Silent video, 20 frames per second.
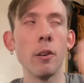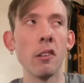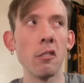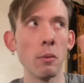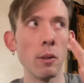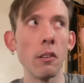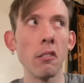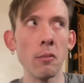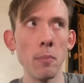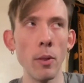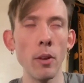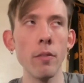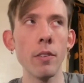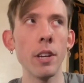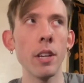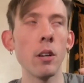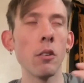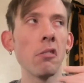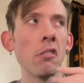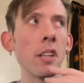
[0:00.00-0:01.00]
as well as some other
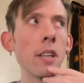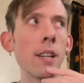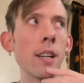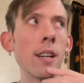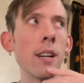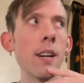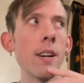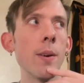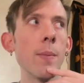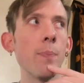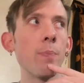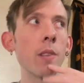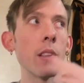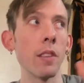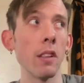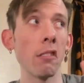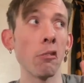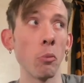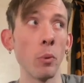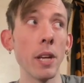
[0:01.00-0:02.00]
videos here
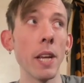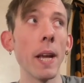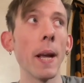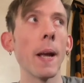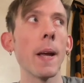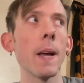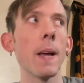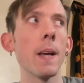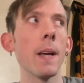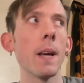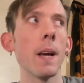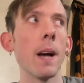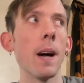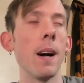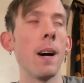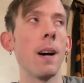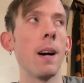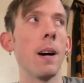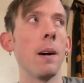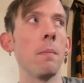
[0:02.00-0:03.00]
this week,
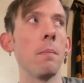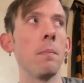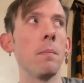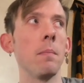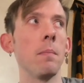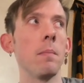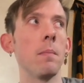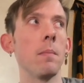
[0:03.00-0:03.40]
I